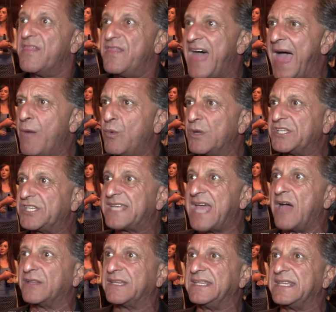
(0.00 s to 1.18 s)
That which is
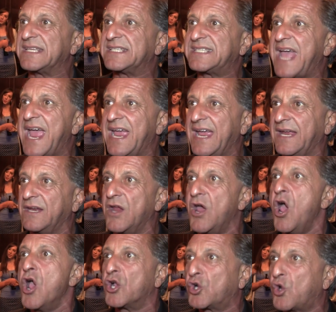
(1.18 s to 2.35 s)
held in disdain
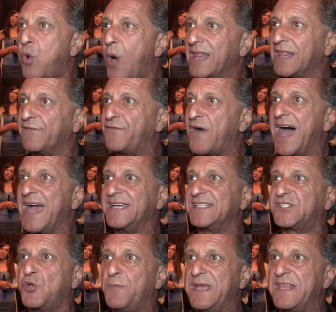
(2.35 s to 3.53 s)
qualifies
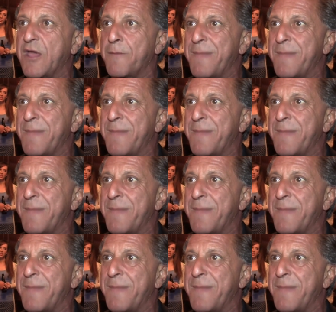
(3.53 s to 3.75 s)
to be their